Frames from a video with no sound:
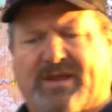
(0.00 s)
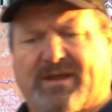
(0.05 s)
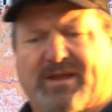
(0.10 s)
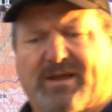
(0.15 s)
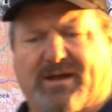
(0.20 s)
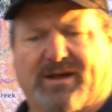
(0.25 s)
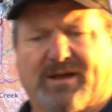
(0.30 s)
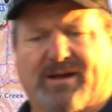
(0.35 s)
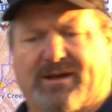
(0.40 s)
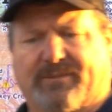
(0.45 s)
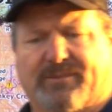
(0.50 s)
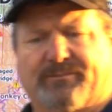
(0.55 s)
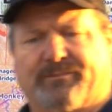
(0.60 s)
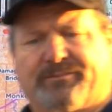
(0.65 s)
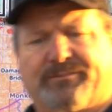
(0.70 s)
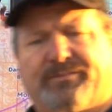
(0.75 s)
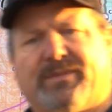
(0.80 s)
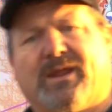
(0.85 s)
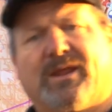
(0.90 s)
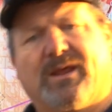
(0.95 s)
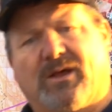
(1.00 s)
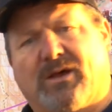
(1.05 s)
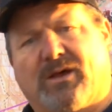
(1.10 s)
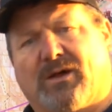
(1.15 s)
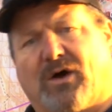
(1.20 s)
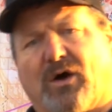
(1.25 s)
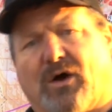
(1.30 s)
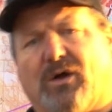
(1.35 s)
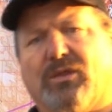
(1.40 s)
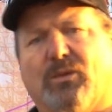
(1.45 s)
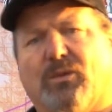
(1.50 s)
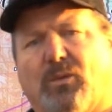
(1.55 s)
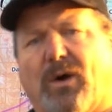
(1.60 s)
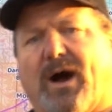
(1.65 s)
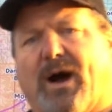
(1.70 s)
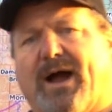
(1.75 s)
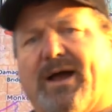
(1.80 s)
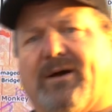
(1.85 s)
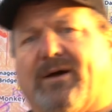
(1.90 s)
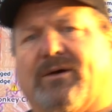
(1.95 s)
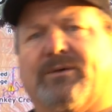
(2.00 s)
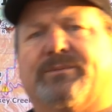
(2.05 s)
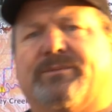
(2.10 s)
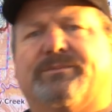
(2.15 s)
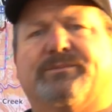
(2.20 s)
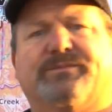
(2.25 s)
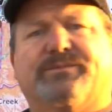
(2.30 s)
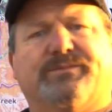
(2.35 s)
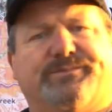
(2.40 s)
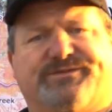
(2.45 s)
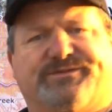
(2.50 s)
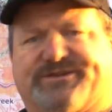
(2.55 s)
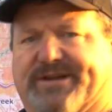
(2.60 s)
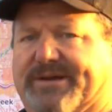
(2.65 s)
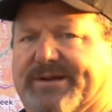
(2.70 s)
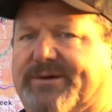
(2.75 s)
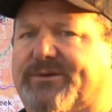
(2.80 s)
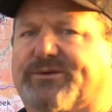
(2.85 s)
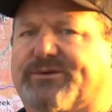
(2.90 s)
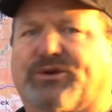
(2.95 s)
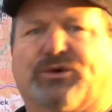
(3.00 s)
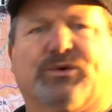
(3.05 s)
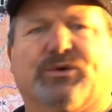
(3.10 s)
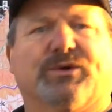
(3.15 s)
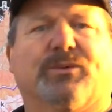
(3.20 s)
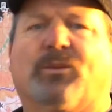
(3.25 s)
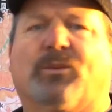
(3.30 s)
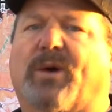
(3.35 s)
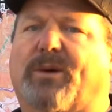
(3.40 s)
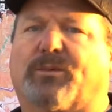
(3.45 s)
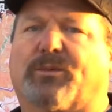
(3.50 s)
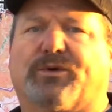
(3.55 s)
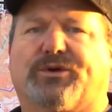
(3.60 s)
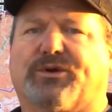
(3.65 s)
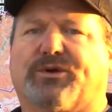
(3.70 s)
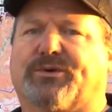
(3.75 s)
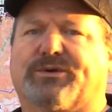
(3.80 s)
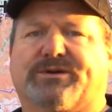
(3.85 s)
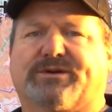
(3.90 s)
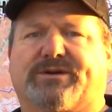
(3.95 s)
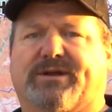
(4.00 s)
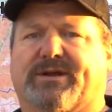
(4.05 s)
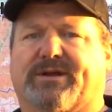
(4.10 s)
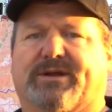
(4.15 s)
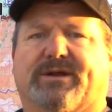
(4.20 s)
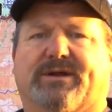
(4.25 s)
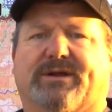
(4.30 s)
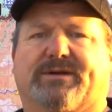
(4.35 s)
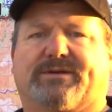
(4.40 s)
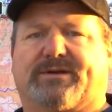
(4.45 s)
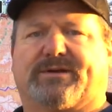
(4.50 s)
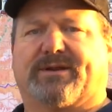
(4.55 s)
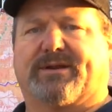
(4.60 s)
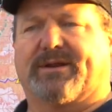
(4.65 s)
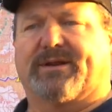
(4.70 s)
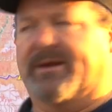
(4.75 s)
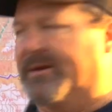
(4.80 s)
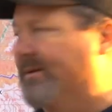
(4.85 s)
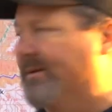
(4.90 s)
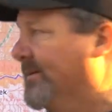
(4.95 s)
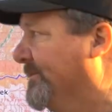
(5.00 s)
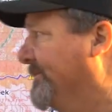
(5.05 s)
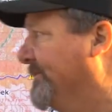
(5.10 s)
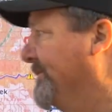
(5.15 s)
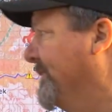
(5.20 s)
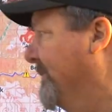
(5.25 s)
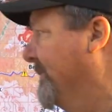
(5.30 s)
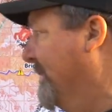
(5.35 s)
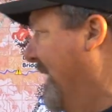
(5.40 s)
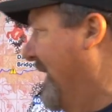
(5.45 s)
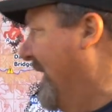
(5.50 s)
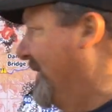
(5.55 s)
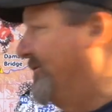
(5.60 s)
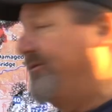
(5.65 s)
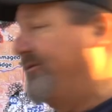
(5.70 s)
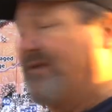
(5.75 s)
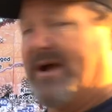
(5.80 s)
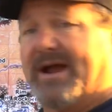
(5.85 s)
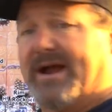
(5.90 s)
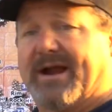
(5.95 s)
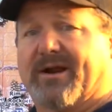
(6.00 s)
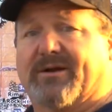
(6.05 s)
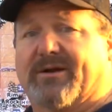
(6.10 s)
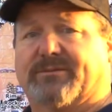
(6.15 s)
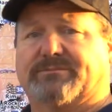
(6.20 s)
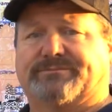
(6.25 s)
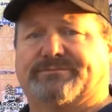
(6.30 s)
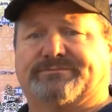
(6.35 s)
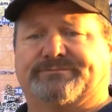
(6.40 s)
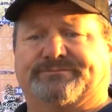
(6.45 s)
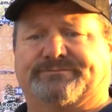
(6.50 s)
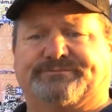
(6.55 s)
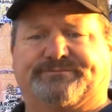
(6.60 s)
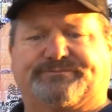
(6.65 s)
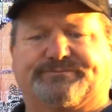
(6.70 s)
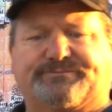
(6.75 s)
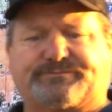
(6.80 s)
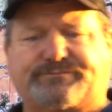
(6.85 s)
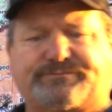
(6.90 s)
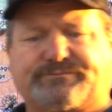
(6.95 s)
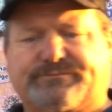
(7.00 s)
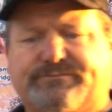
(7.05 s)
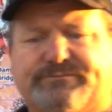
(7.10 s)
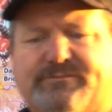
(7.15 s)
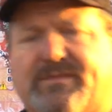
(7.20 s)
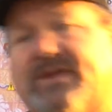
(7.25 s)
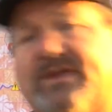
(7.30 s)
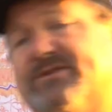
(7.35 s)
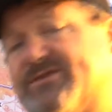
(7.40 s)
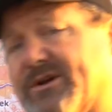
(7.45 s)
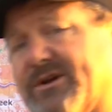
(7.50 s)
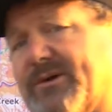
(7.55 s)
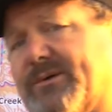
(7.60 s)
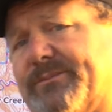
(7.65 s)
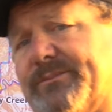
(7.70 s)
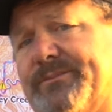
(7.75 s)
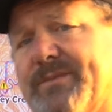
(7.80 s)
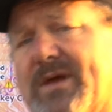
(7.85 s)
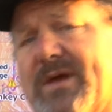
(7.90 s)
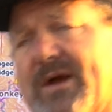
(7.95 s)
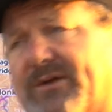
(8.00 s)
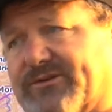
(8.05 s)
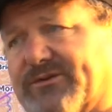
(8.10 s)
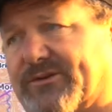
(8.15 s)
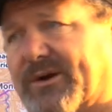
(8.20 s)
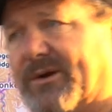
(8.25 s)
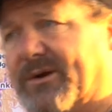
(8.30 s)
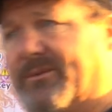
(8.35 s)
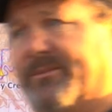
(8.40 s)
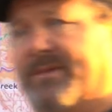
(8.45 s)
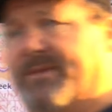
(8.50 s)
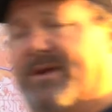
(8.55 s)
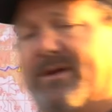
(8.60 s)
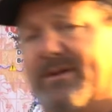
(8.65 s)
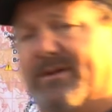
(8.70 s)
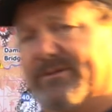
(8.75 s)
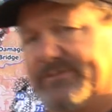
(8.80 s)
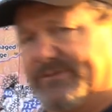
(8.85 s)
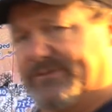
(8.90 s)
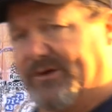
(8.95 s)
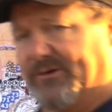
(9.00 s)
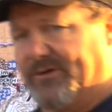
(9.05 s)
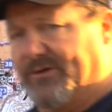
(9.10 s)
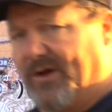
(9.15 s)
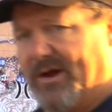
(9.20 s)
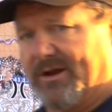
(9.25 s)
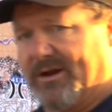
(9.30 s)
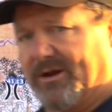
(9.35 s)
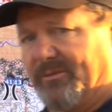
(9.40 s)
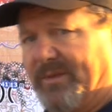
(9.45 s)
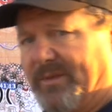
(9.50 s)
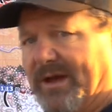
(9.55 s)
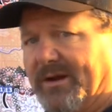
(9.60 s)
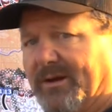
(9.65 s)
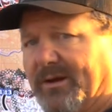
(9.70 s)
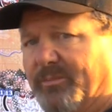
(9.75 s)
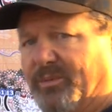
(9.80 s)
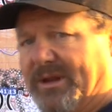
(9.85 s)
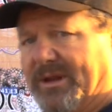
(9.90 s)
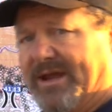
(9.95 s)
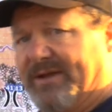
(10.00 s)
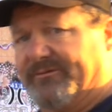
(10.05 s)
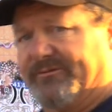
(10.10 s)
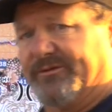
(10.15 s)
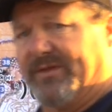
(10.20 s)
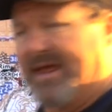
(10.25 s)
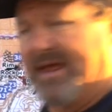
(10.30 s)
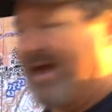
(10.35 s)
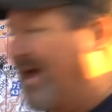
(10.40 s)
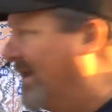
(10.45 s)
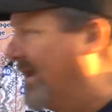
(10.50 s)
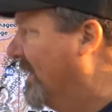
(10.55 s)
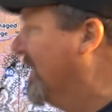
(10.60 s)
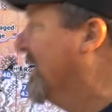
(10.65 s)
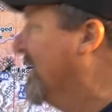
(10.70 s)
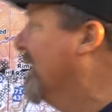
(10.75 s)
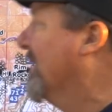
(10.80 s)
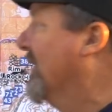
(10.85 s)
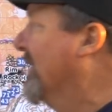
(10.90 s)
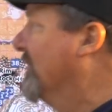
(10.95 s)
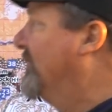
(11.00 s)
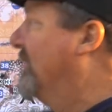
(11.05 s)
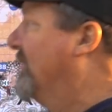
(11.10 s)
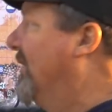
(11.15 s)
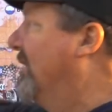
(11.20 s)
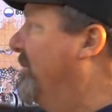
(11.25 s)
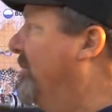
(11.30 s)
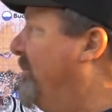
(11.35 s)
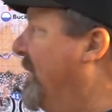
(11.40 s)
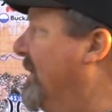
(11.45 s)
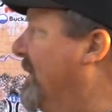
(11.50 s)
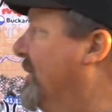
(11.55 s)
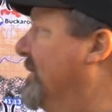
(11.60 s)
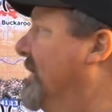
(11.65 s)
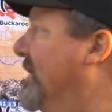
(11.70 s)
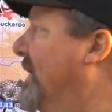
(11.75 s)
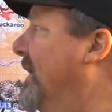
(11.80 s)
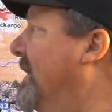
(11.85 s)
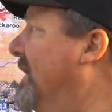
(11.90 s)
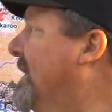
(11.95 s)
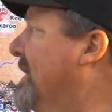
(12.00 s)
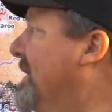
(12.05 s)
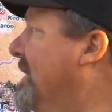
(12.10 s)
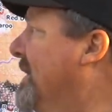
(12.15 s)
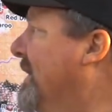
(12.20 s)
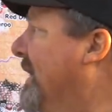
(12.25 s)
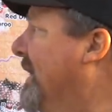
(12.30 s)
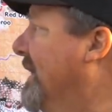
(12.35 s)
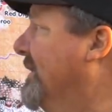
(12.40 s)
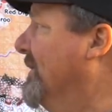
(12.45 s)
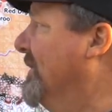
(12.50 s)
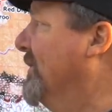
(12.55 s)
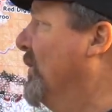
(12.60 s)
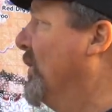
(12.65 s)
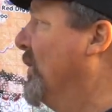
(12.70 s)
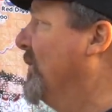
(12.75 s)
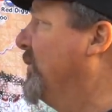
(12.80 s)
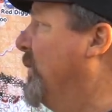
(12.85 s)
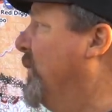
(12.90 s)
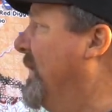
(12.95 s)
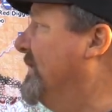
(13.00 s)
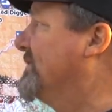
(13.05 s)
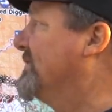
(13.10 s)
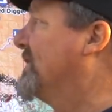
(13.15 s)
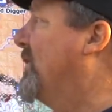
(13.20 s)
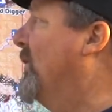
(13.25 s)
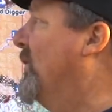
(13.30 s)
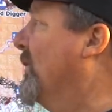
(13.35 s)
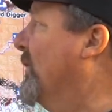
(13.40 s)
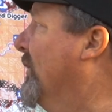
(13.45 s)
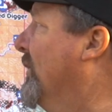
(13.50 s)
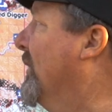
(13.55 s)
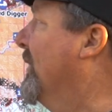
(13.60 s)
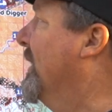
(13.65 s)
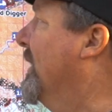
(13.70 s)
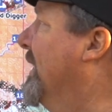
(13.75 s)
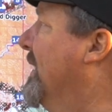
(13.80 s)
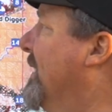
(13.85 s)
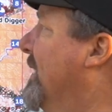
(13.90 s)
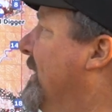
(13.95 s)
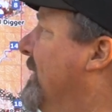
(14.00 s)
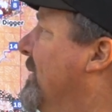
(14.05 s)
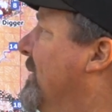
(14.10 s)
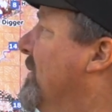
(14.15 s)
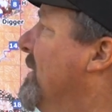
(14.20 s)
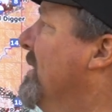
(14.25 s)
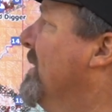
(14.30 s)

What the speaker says: All the while still doing what we're doing to the main fire. So I'll start talking about our plan for that. I'll start up here in the northwest corner in